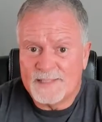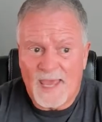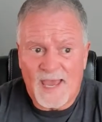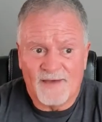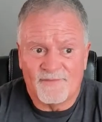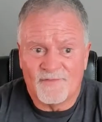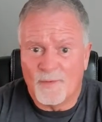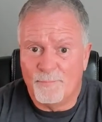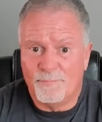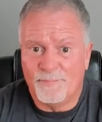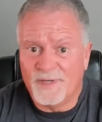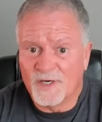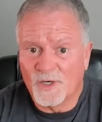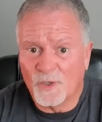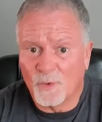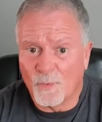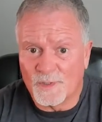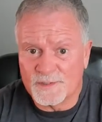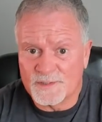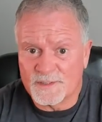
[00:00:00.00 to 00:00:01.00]
to have a
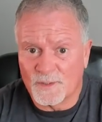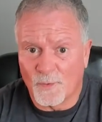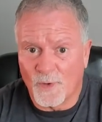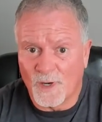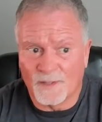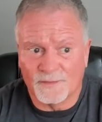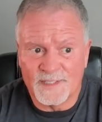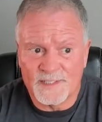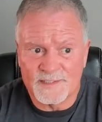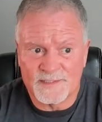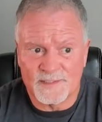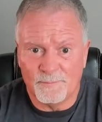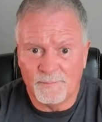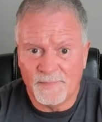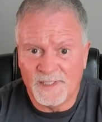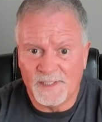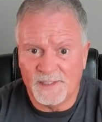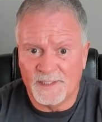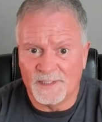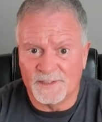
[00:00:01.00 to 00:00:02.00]
beer once in a while doesn't
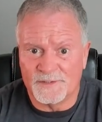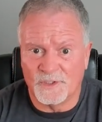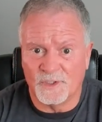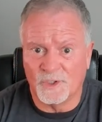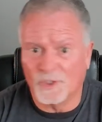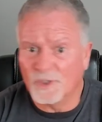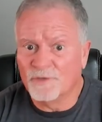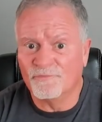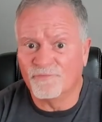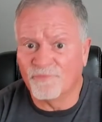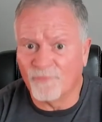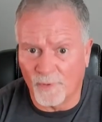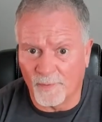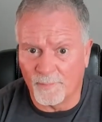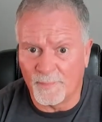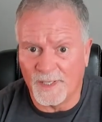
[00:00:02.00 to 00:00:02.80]
mean it's good for